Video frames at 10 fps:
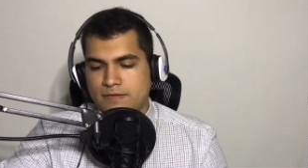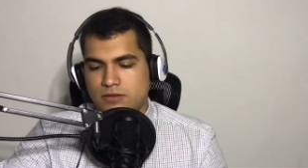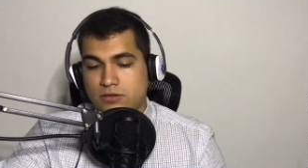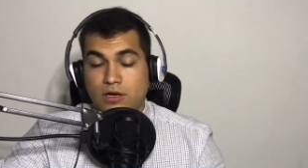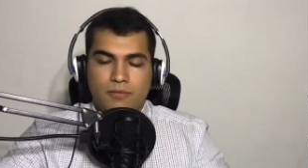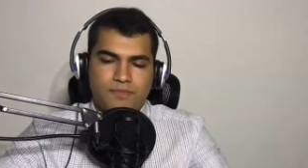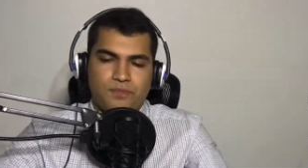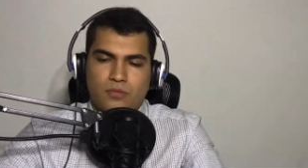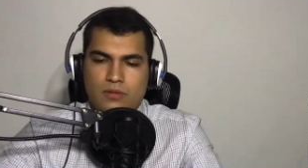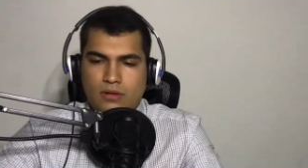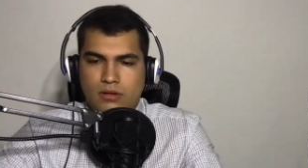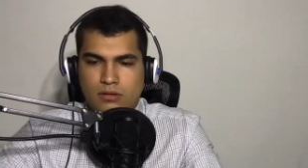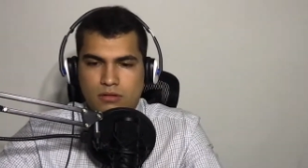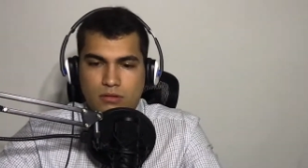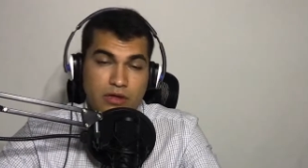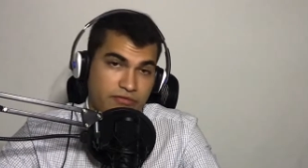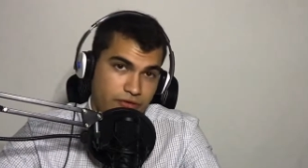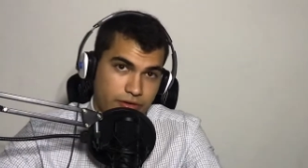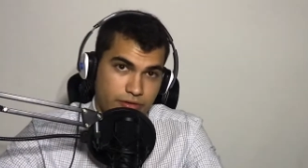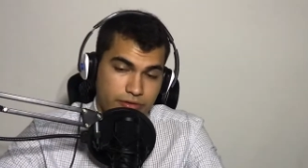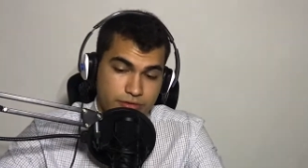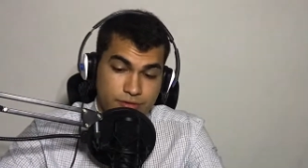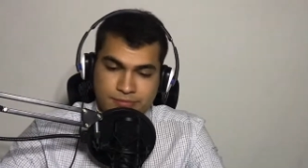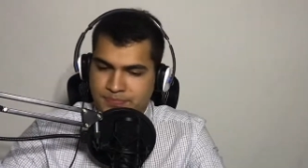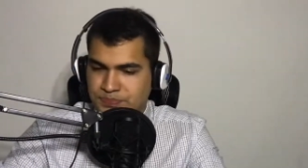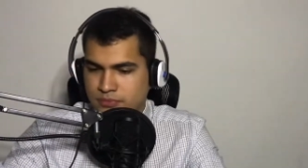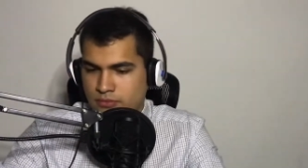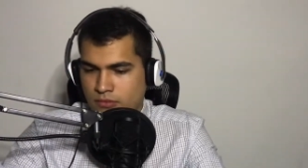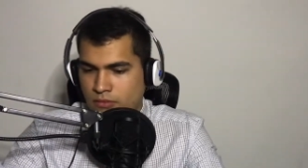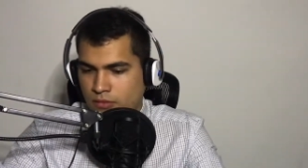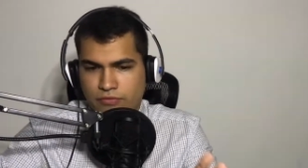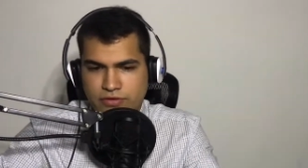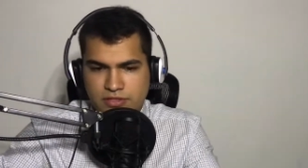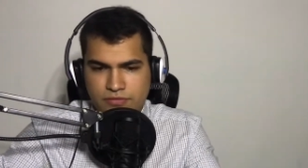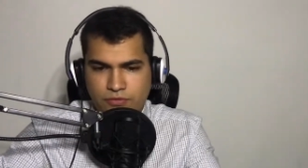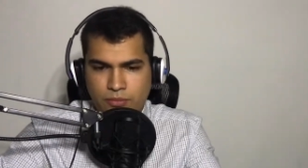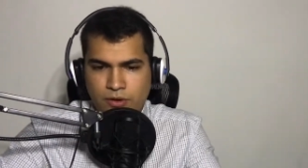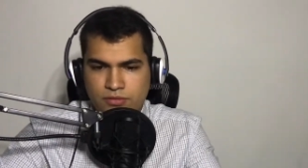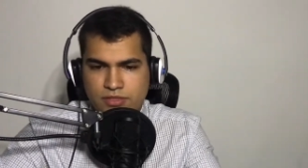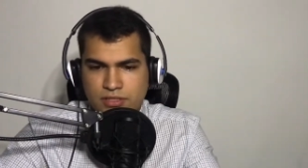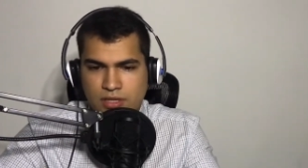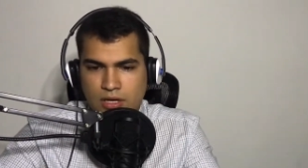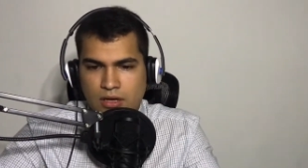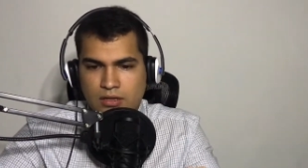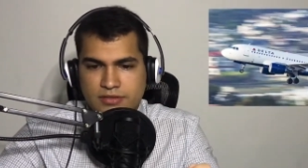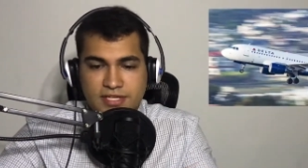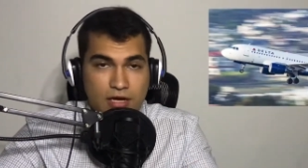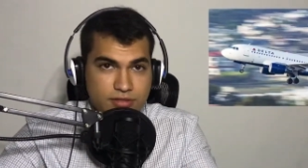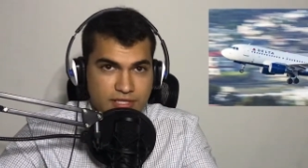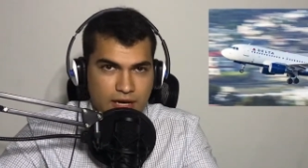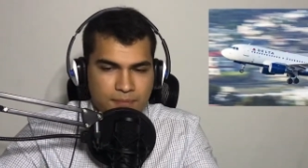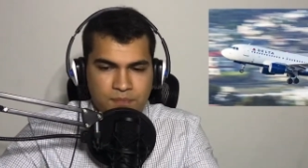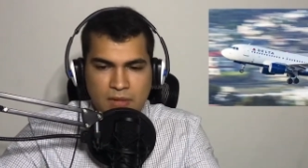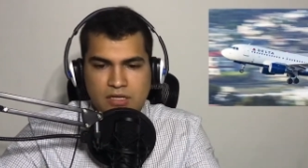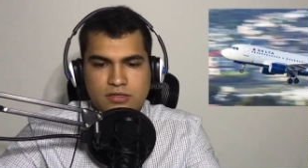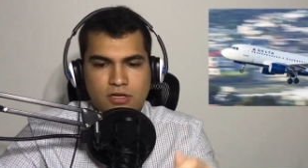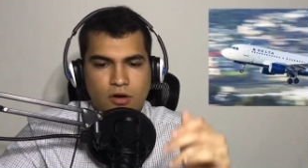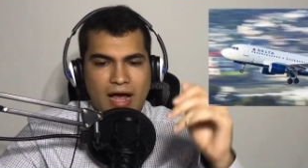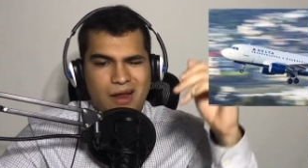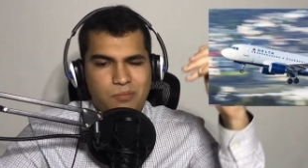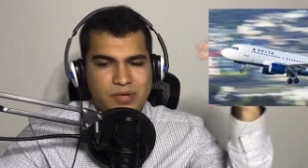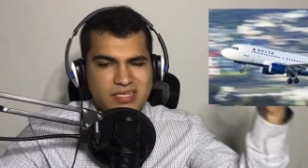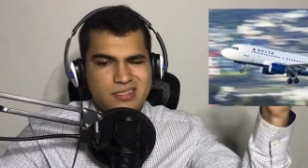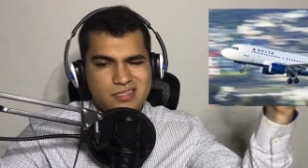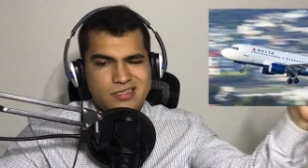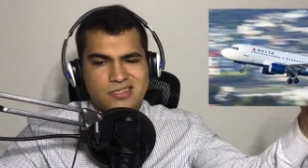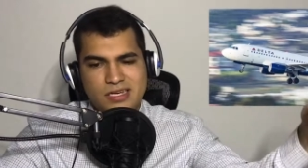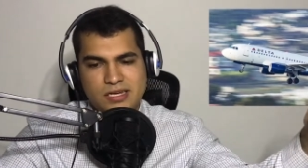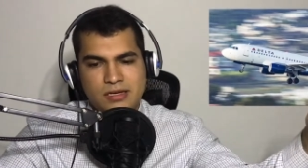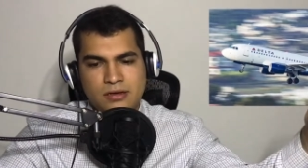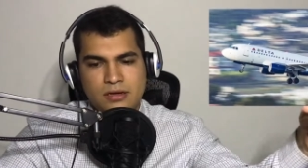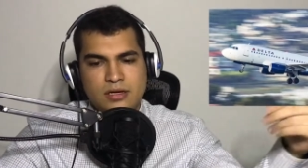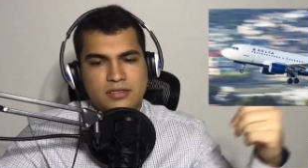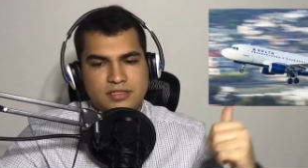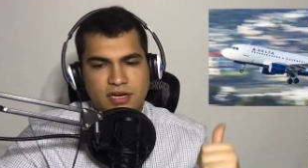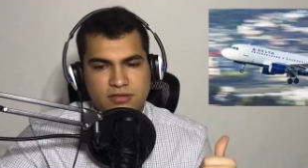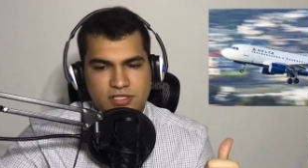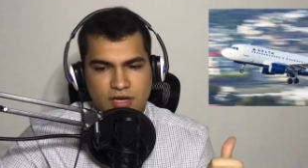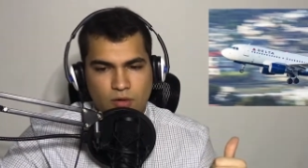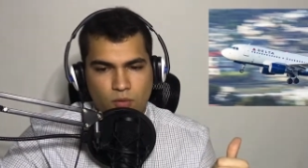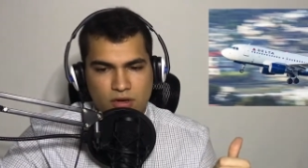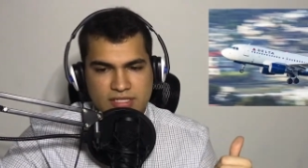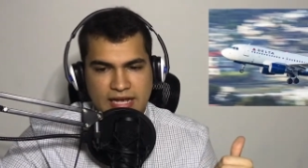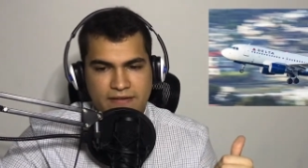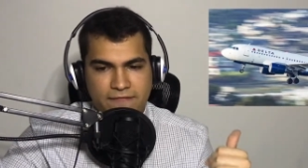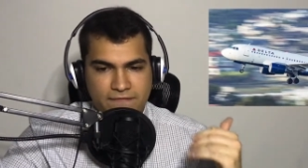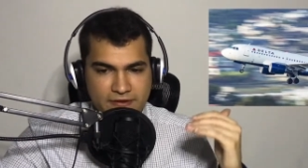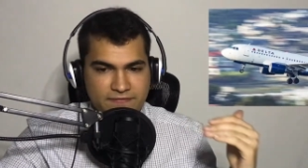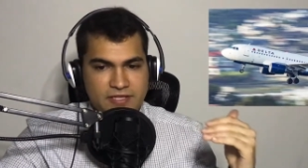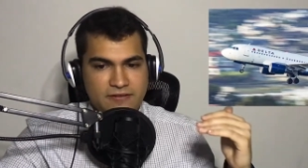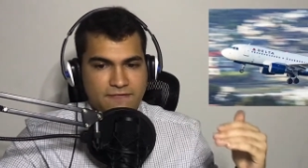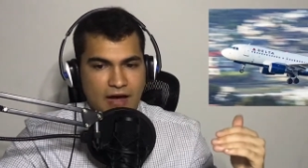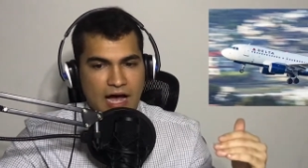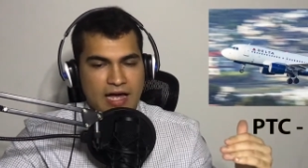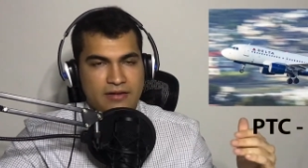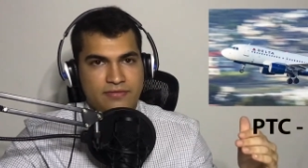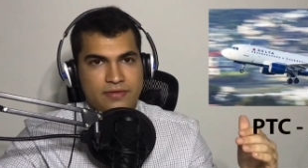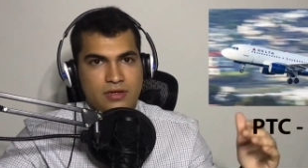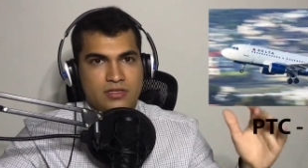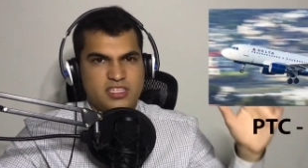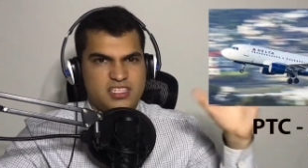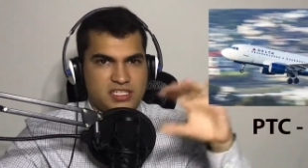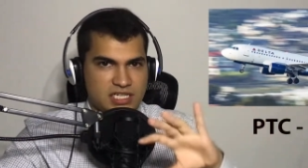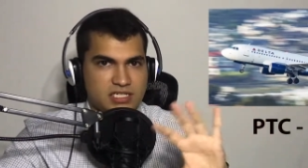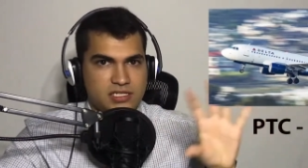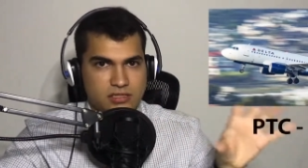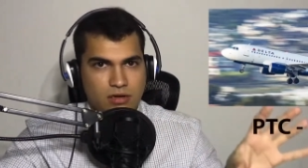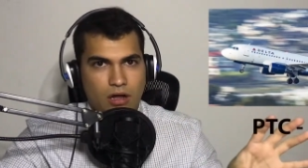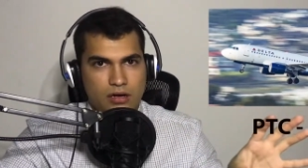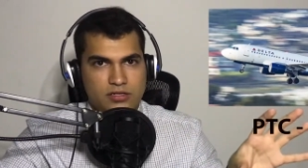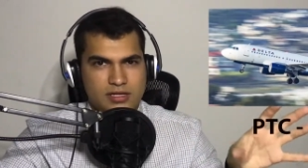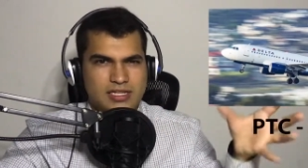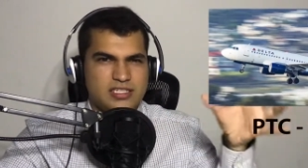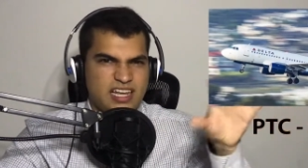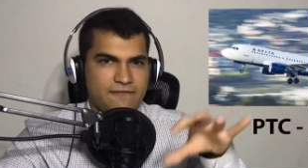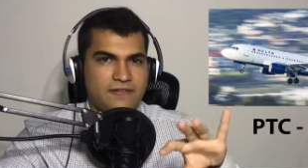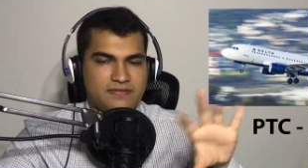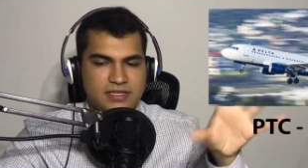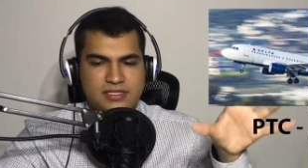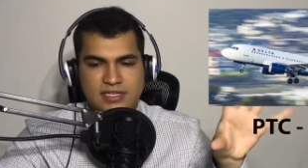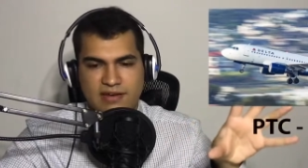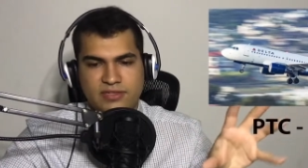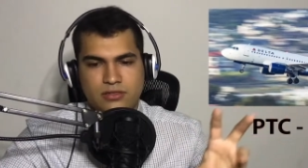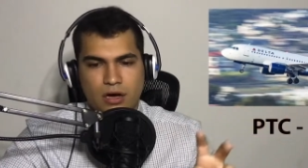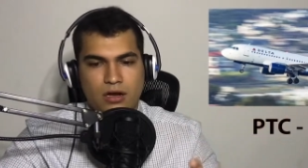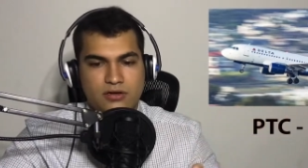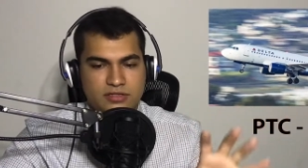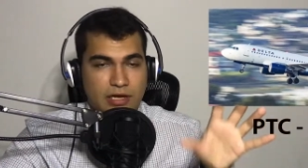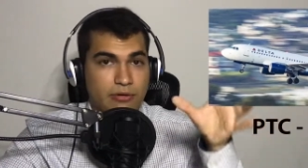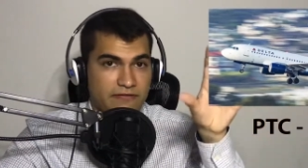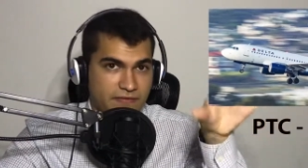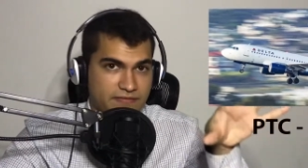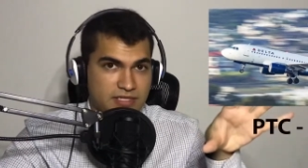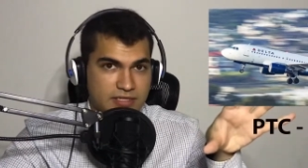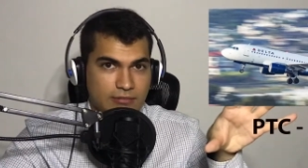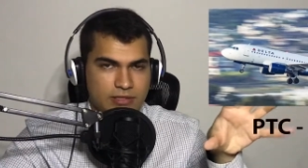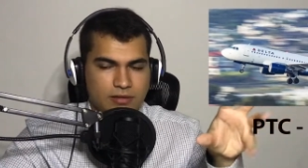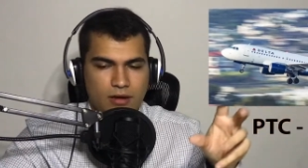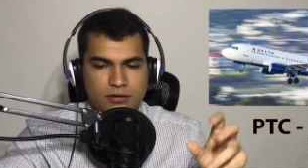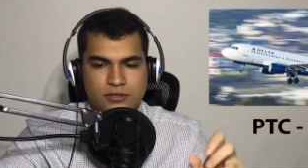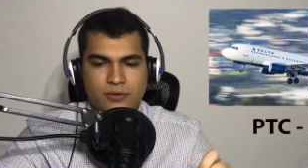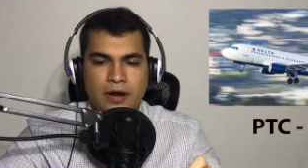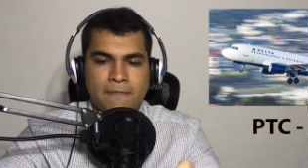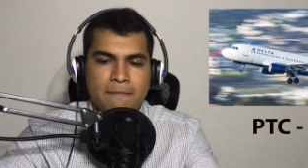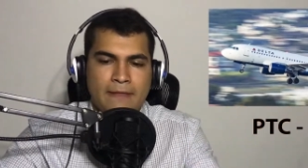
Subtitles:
So, without further ado, first and foremost, Delta. So at PTC, Delta was at $55 to $60. Let's say $57. They were at $57, right?